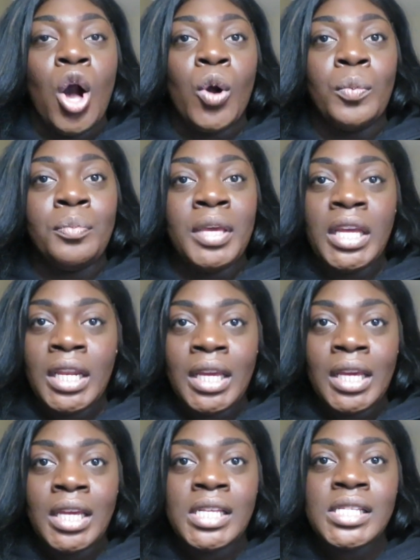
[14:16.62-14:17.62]

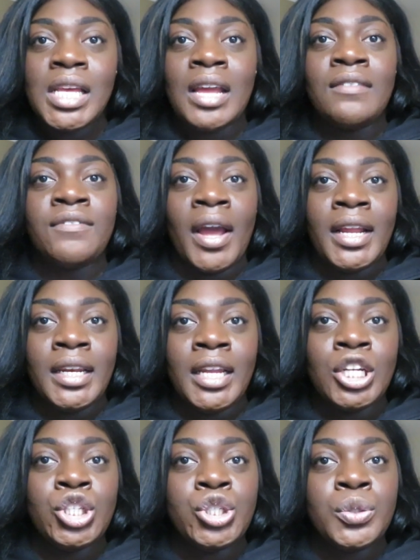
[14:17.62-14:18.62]
obedience and
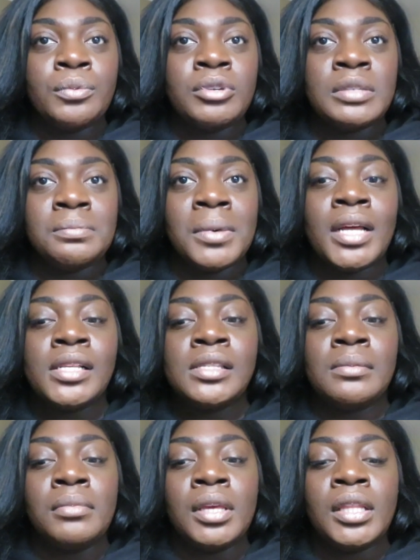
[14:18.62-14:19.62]
financial
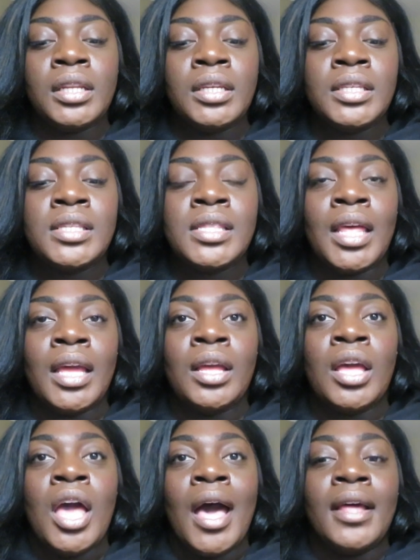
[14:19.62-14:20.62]
responsibilities
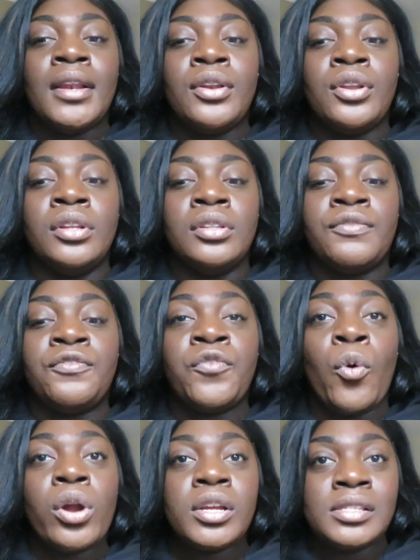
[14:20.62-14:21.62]
that
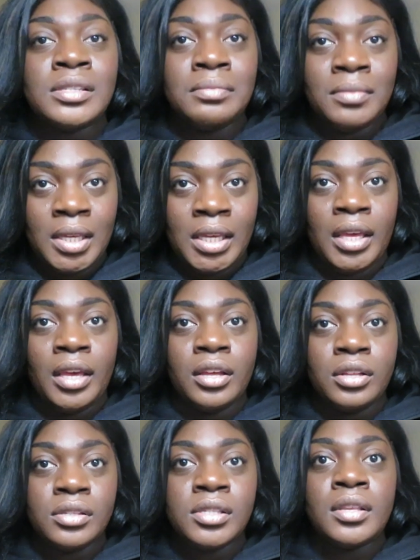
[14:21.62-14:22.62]
force me
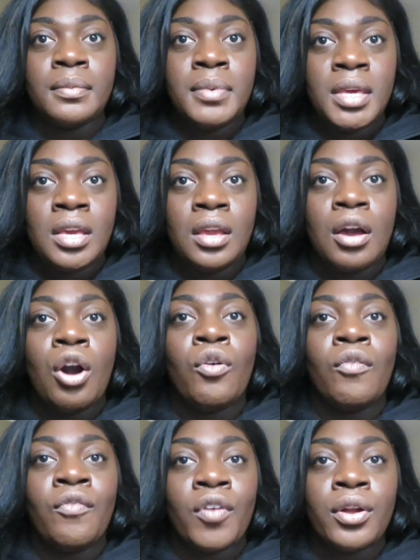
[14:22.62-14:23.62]
to be
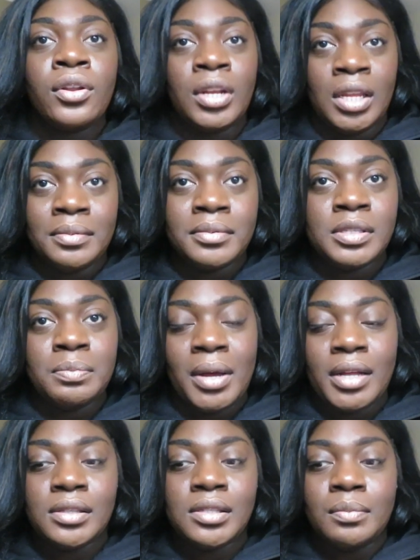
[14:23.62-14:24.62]
overtly
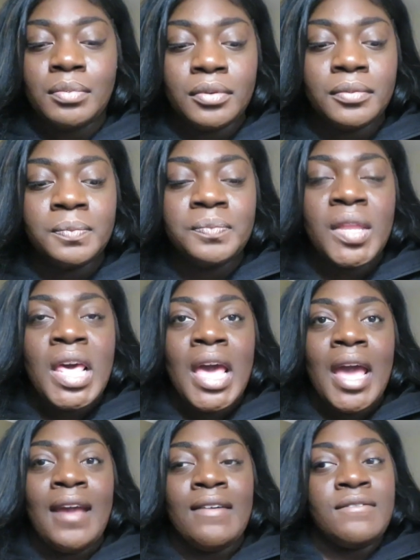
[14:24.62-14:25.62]
responsible.
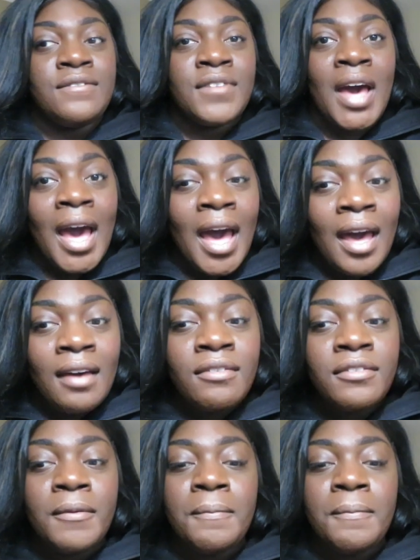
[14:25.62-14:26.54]
And 5,